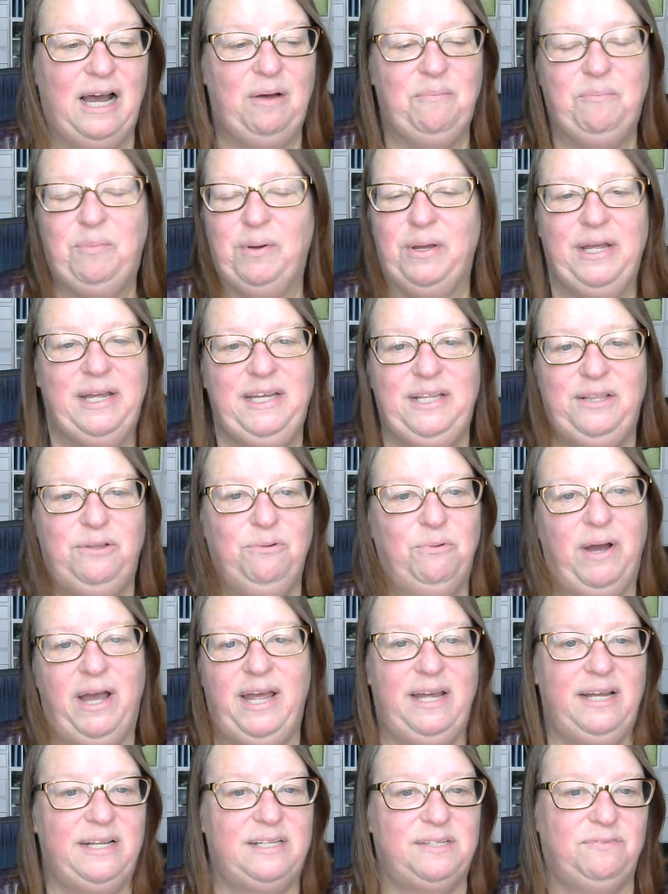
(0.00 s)
But either
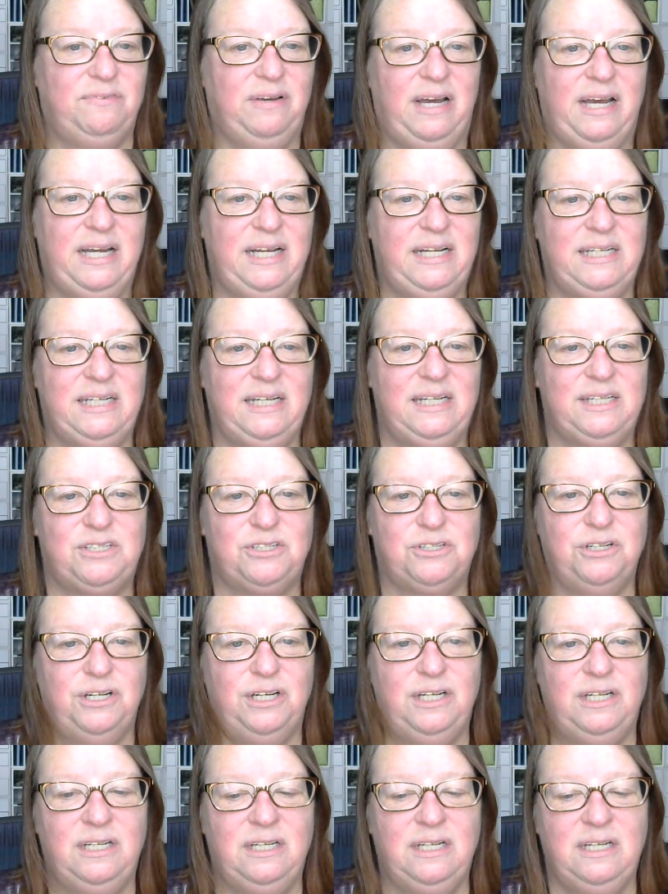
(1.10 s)
way, it's fine. It's
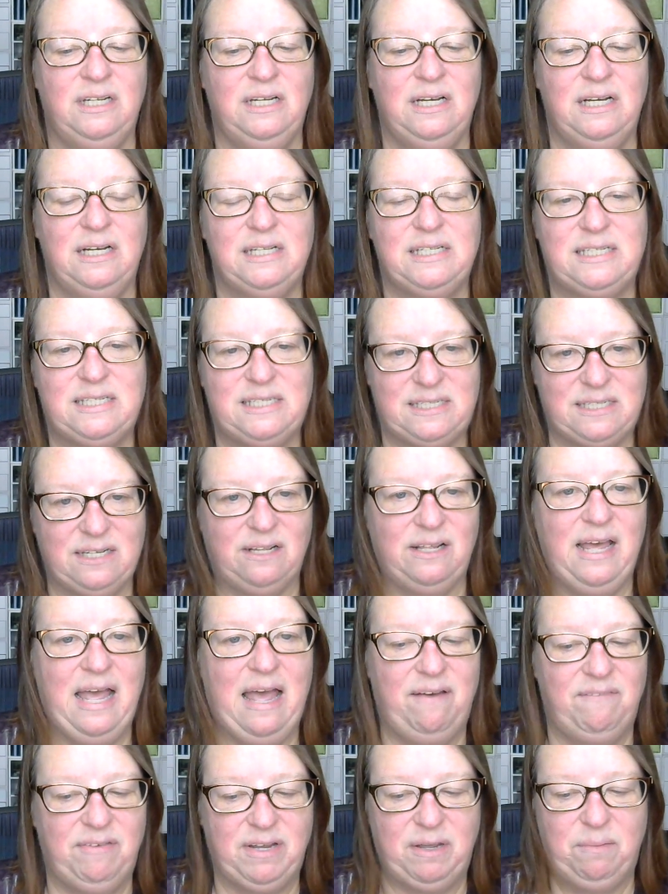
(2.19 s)
good. Still
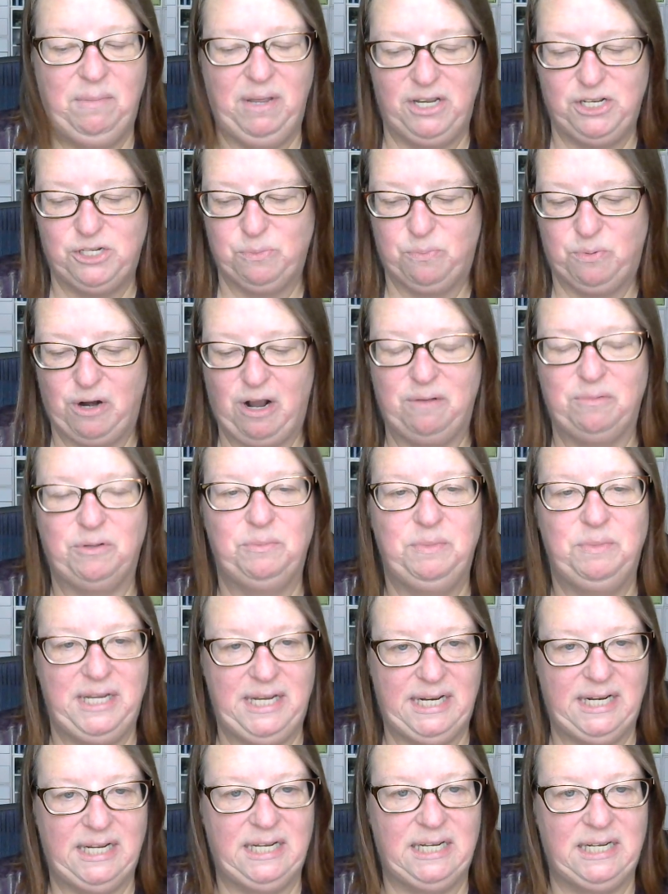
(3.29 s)
having a major problem
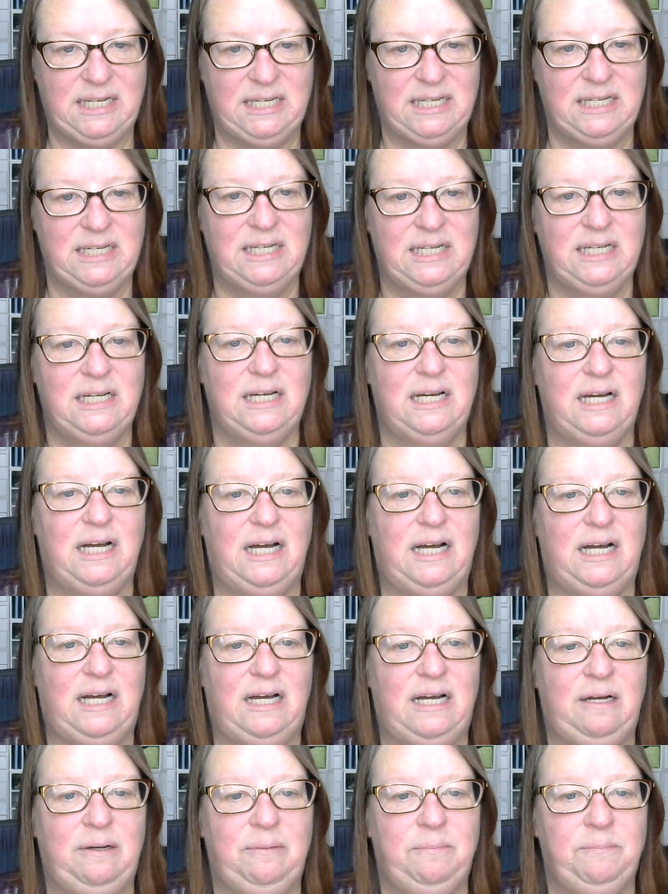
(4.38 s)
eating.
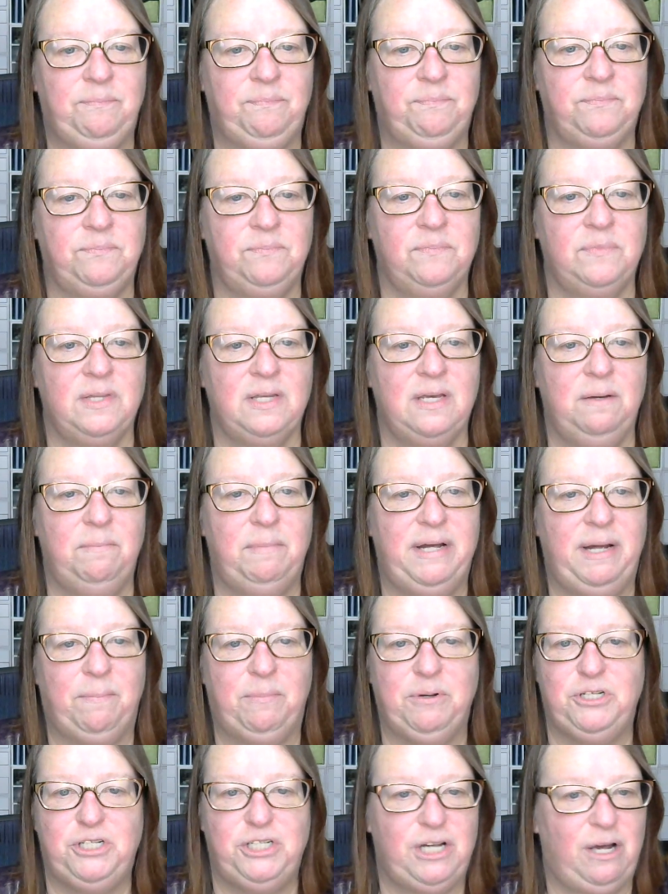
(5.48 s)
My
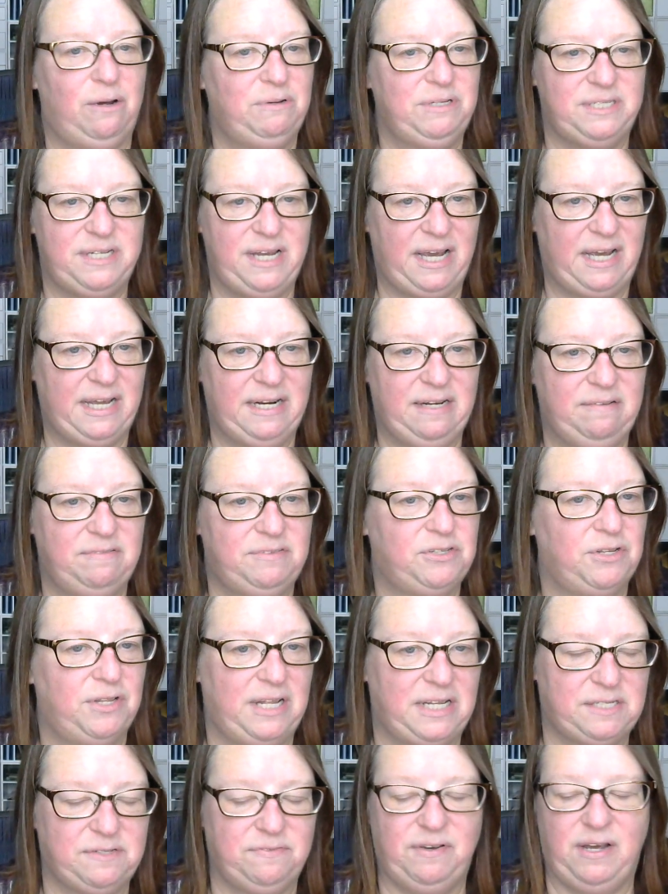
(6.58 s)
upper GI was negative, so
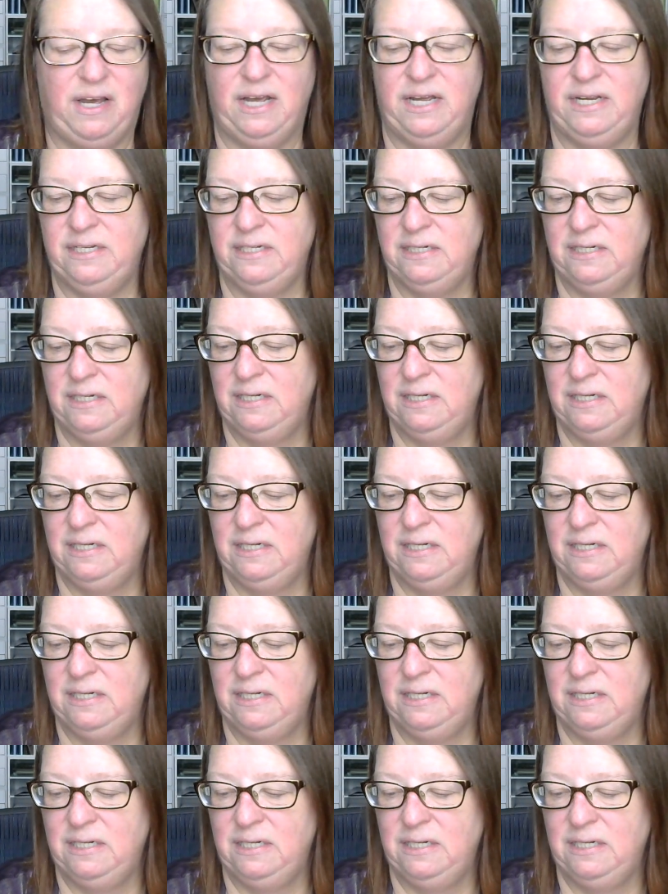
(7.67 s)
that's fine.